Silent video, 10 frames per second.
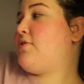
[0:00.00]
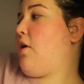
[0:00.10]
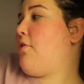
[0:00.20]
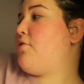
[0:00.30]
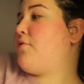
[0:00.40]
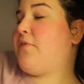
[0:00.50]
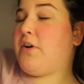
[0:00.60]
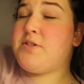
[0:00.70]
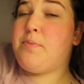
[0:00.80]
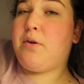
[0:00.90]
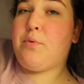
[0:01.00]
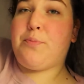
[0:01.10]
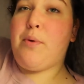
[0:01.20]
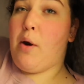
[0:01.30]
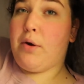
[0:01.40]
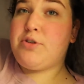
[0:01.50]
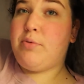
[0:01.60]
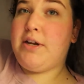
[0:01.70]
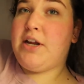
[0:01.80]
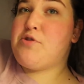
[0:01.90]
This author's first book was
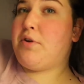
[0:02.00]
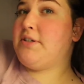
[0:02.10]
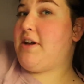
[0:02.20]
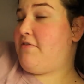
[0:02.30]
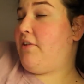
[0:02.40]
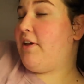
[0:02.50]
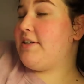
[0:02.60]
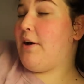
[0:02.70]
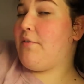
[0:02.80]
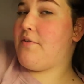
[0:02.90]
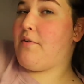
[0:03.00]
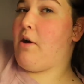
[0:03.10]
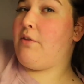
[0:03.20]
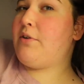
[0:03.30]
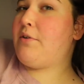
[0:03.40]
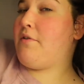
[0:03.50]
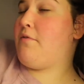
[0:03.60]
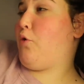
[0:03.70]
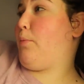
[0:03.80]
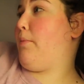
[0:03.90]
poetry, and you can definitely tell this author is a
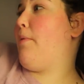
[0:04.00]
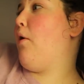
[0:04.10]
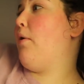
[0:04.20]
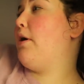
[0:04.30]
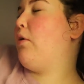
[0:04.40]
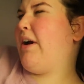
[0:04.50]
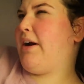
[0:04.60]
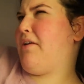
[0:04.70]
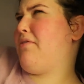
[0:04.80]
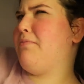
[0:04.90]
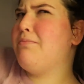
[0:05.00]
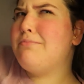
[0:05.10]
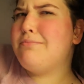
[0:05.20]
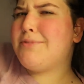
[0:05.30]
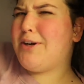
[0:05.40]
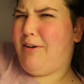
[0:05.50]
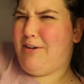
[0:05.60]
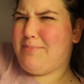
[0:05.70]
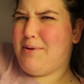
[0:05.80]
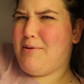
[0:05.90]
former poet or I guess
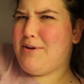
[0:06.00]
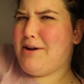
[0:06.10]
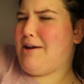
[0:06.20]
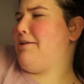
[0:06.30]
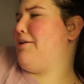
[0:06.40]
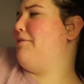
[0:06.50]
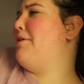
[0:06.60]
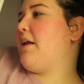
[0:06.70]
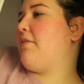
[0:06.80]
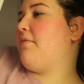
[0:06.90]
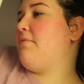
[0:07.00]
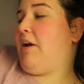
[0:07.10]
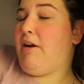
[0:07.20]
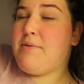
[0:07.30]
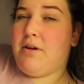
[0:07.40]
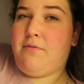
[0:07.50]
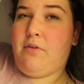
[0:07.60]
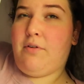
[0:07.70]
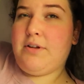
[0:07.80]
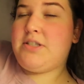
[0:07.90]
current poet, I don't know. It's very
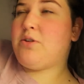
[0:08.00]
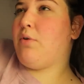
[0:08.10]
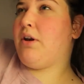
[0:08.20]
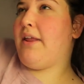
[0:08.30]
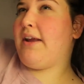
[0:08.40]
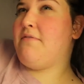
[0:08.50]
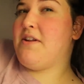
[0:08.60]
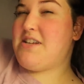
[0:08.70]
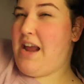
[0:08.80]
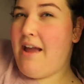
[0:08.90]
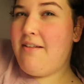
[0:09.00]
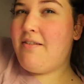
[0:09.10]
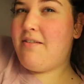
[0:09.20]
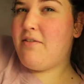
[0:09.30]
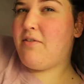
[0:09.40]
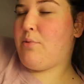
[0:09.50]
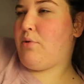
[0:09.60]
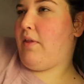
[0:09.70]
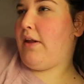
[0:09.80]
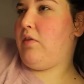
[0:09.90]
beautiful. It's told in like vignettes, so
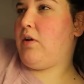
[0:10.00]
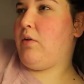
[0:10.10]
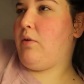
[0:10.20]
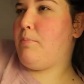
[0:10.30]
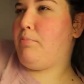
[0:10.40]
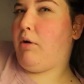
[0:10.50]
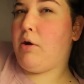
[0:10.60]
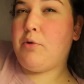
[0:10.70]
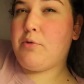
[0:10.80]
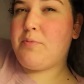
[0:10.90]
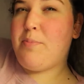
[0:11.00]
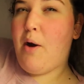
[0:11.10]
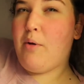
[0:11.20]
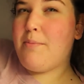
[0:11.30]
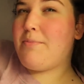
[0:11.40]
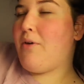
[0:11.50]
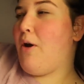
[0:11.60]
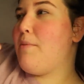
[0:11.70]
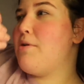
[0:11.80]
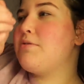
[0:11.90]
they're like little prose poems
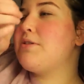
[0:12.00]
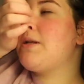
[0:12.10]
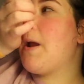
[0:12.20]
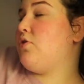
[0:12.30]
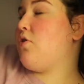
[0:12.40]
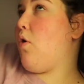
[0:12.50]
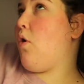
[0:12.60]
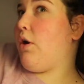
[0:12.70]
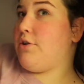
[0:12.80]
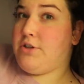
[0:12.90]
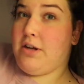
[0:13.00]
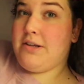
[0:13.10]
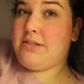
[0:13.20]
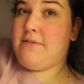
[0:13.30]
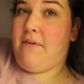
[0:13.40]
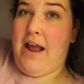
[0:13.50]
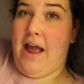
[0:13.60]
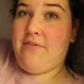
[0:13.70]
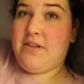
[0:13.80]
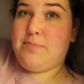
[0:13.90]
almost. Gorgeous. If I
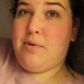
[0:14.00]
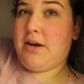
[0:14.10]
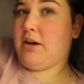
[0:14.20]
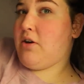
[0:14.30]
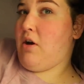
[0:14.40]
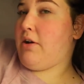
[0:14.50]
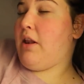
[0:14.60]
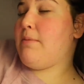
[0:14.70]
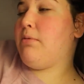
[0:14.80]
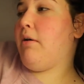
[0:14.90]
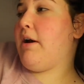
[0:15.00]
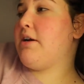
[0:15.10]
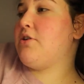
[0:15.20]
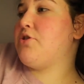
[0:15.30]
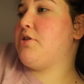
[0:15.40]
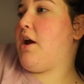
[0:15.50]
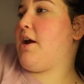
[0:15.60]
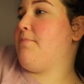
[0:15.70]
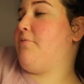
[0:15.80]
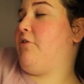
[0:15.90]
had this book in a non-library edition, I
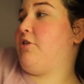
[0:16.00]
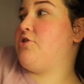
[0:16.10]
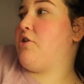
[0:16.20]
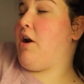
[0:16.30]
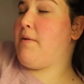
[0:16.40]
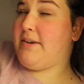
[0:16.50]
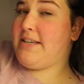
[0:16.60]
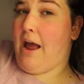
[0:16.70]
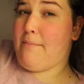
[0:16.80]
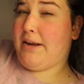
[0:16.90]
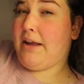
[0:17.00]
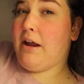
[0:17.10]
am for sure I'd be tabbing